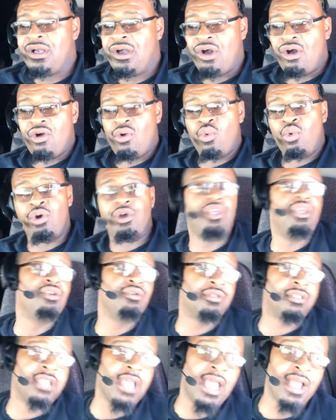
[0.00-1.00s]
Or will
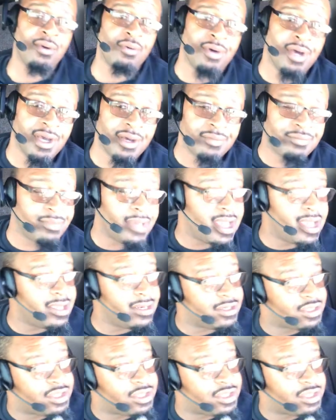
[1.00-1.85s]
you say, well, man,